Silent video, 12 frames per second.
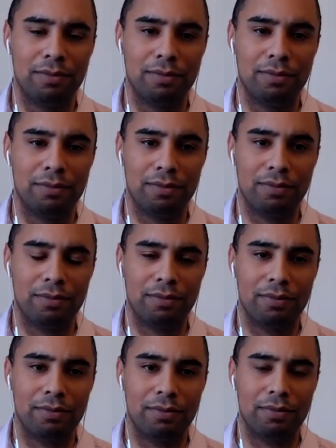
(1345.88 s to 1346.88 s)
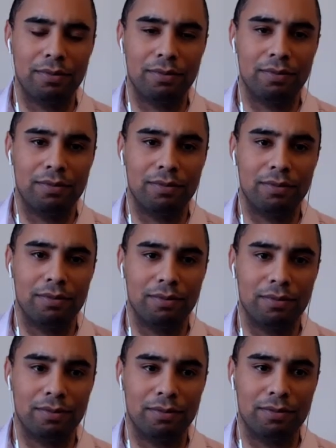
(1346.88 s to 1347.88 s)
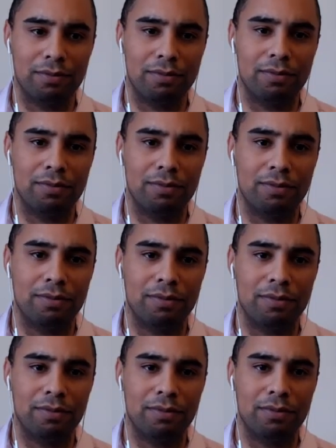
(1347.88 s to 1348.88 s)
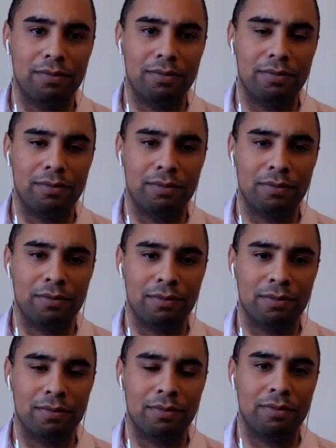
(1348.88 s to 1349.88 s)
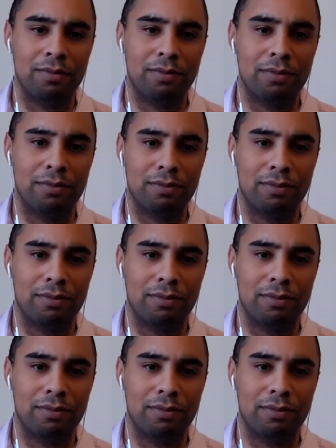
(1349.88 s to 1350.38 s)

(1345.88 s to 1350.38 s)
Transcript: No words are spoken by the person on screen.